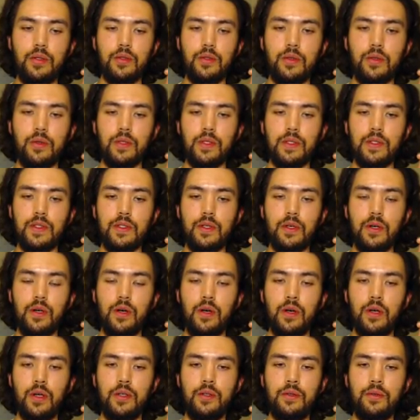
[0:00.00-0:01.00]
Turn this to
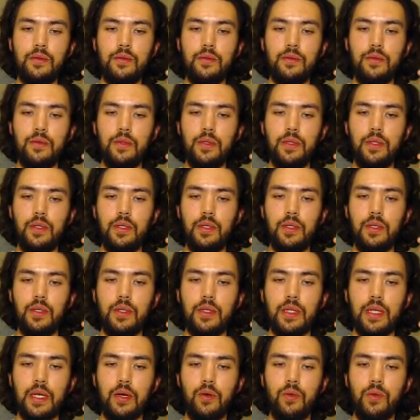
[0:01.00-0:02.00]
on.
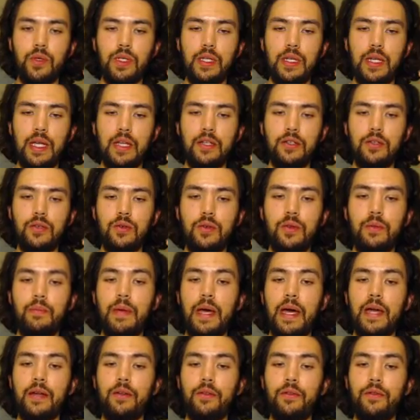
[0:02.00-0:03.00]
Now we can enter the
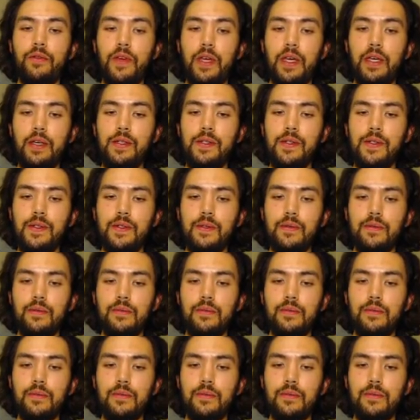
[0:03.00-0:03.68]
battle phase.